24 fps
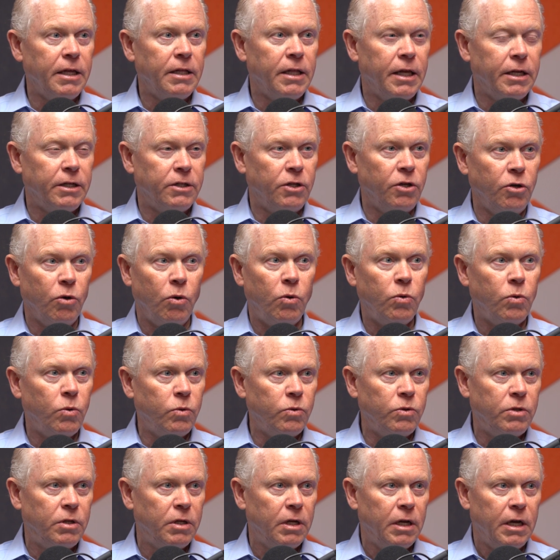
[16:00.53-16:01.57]
Like
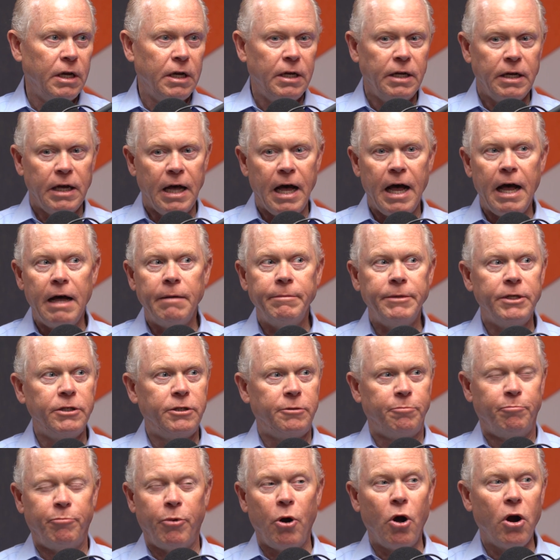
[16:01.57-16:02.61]
old
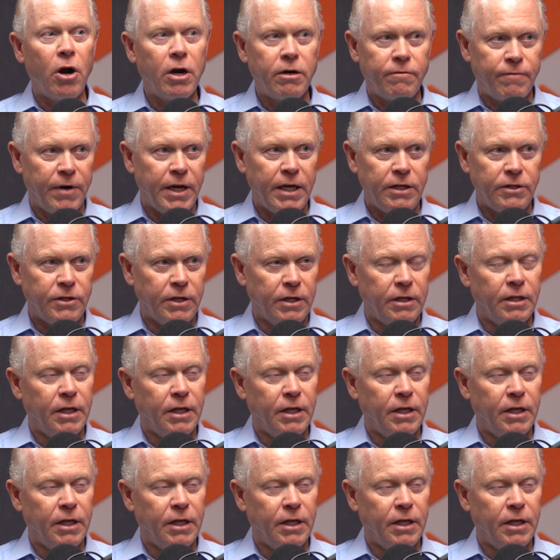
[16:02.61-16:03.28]
Amish barn raising.